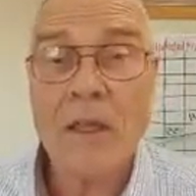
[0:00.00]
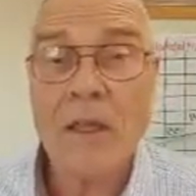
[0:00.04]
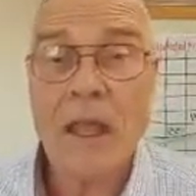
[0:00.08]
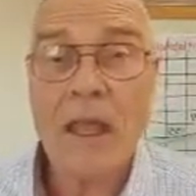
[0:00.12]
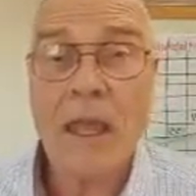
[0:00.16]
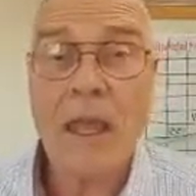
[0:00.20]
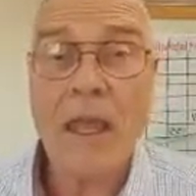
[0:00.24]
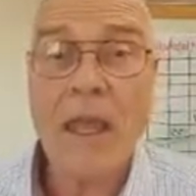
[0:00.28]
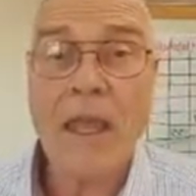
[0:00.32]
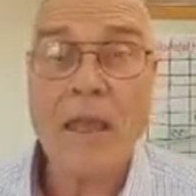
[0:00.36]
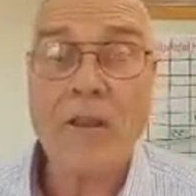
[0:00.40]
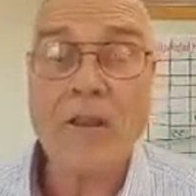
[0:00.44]

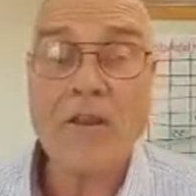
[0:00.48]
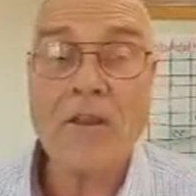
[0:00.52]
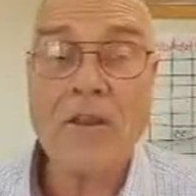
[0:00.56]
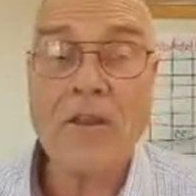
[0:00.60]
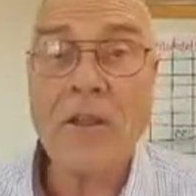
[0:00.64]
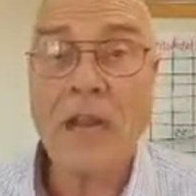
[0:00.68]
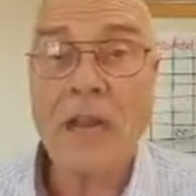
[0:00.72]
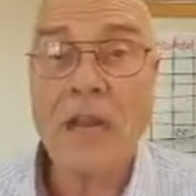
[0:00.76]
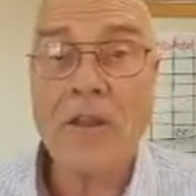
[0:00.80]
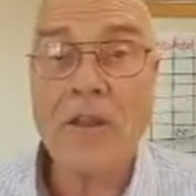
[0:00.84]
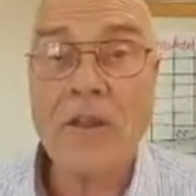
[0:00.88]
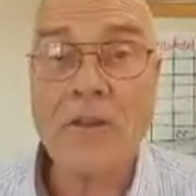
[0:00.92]
And you
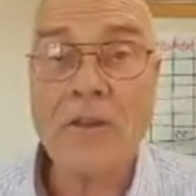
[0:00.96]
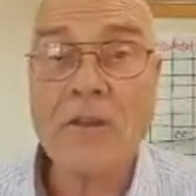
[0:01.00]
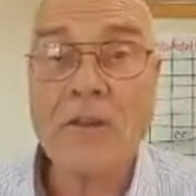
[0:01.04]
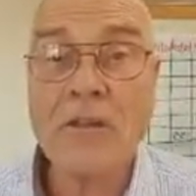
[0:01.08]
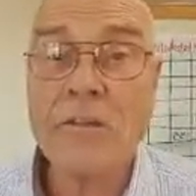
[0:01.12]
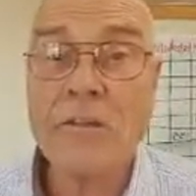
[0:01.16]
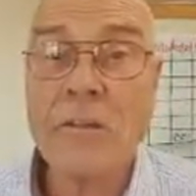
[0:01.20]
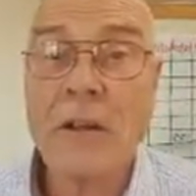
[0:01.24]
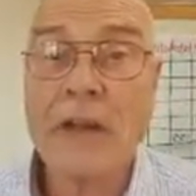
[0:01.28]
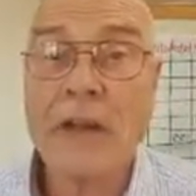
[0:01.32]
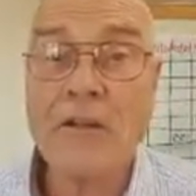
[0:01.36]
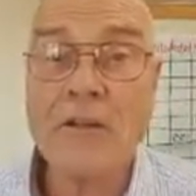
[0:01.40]
got your
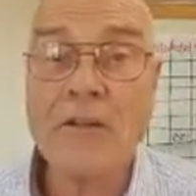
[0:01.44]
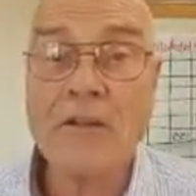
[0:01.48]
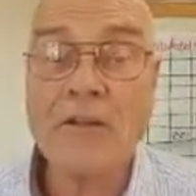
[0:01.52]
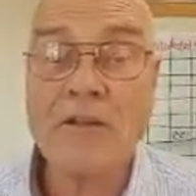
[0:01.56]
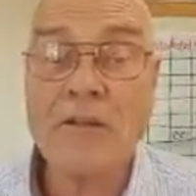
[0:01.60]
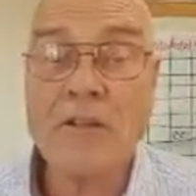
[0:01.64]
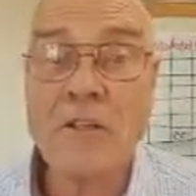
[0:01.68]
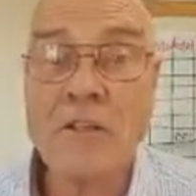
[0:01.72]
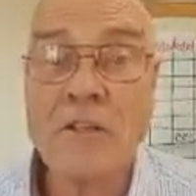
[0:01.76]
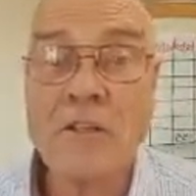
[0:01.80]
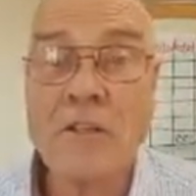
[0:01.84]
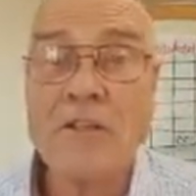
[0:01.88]

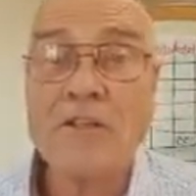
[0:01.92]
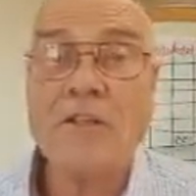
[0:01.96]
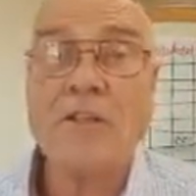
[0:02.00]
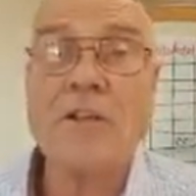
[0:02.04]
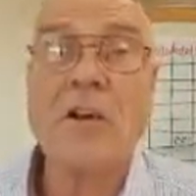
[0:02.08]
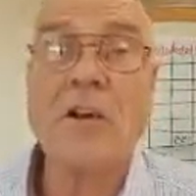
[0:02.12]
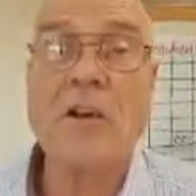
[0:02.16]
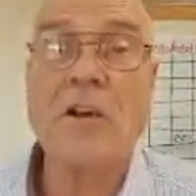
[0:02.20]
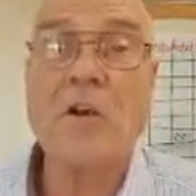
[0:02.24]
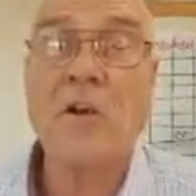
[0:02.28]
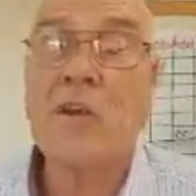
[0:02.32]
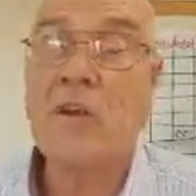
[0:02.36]
inspectors.
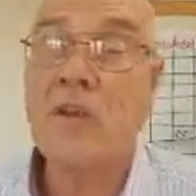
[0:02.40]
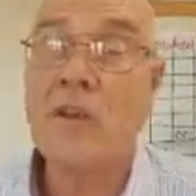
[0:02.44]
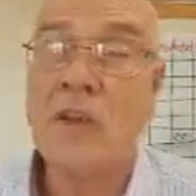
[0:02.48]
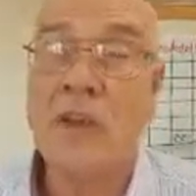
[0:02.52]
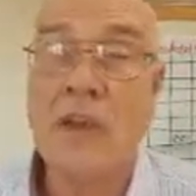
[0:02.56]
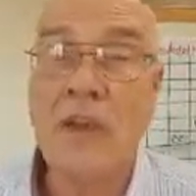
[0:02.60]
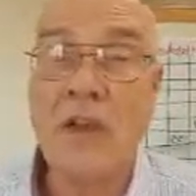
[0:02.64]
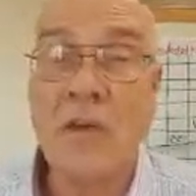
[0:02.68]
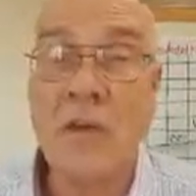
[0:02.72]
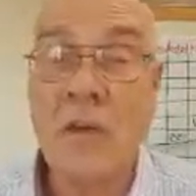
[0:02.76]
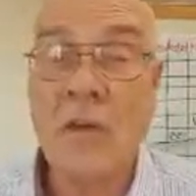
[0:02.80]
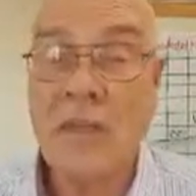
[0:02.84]
So
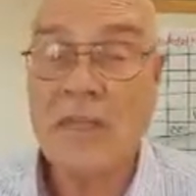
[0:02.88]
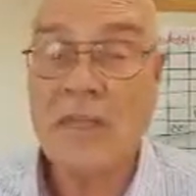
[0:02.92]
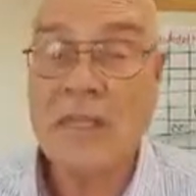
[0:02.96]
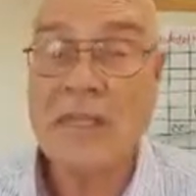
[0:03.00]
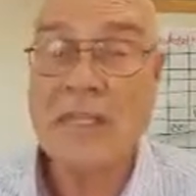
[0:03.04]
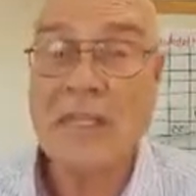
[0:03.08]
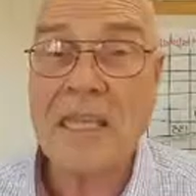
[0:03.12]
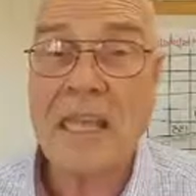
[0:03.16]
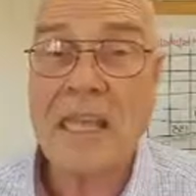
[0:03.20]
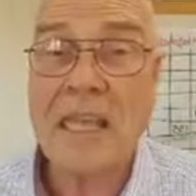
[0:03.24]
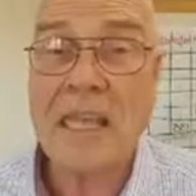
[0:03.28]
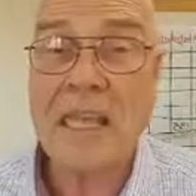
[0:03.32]
in this
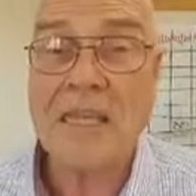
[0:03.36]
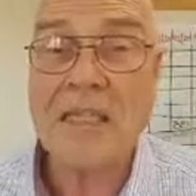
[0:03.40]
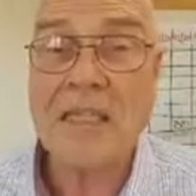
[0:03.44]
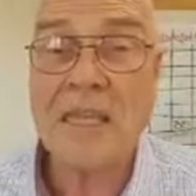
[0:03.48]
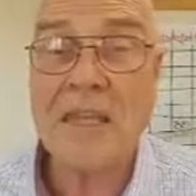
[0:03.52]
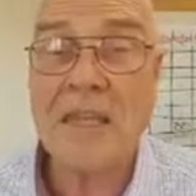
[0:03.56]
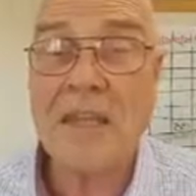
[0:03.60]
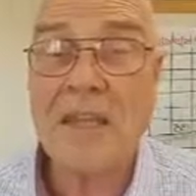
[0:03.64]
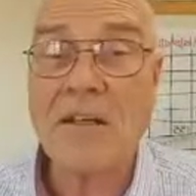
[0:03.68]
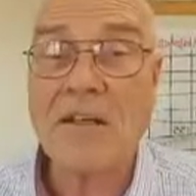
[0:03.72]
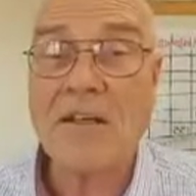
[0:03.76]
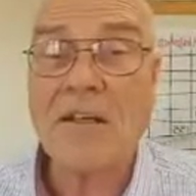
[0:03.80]
case
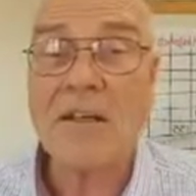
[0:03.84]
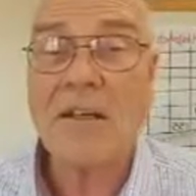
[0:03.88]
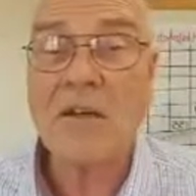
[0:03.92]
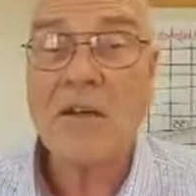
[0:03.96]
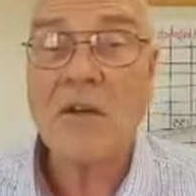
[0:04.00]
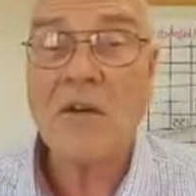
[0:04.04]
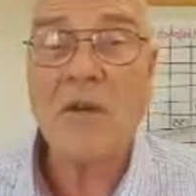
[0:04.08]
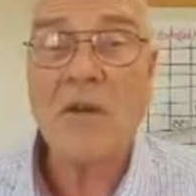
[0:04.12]
here,